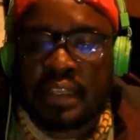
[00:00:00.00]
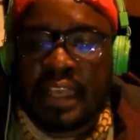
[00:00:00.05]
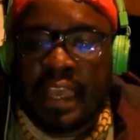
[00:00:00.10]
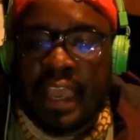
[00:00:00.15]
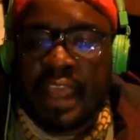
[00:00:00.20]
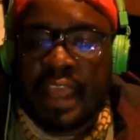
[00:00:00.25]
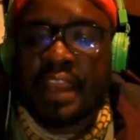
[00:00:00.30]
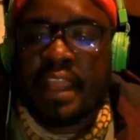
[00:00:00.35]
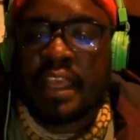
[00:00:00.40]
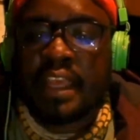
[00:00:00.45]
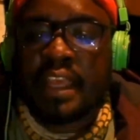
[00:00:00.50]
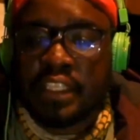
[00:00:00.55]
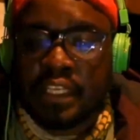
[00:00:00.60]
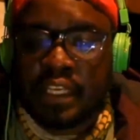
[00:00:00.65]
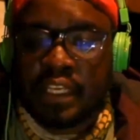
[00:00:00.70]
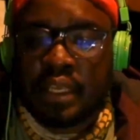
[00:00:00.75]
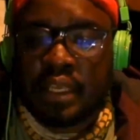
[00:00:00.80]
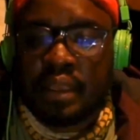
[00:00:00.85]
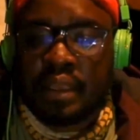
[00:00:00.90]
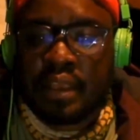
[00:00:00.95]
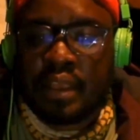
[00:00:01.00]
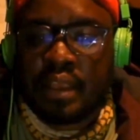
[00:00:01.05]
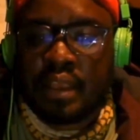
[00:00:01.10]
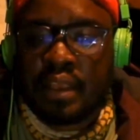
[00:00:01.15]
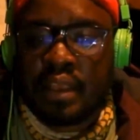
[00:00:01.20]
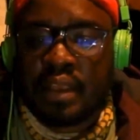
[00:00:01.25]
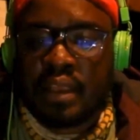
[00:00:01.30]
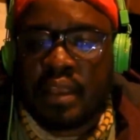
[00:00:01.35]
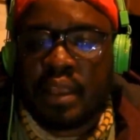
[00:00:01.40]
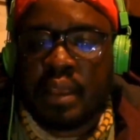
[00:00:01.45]
energy
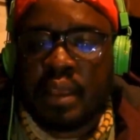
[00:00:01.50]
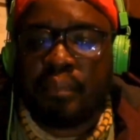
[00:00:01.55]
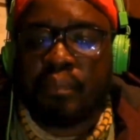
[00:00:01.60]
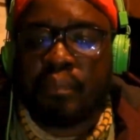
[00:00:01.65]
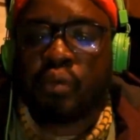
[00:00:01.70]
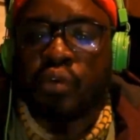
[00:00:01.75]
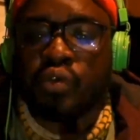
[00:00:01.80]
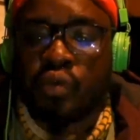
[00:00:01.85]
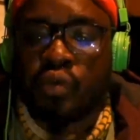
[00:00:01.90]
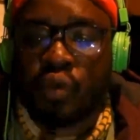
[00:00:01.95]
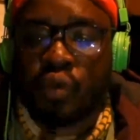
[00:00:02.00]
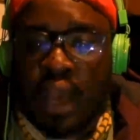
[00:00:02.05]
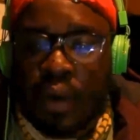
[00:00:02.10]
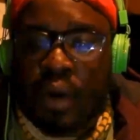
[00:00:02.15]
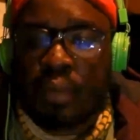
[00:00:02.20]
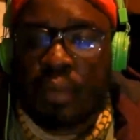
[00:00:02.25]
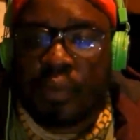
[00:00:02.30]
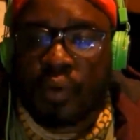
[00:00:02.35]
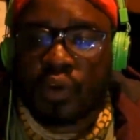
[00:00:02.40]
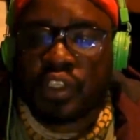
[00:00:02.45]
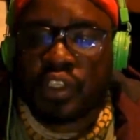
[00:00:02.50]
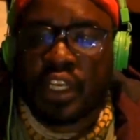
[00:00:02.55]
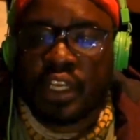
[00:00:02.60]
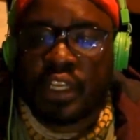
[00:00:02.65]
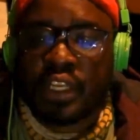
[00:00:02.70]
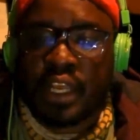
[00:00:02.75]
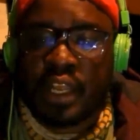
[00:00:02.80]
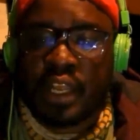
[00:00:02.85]
he put to our project,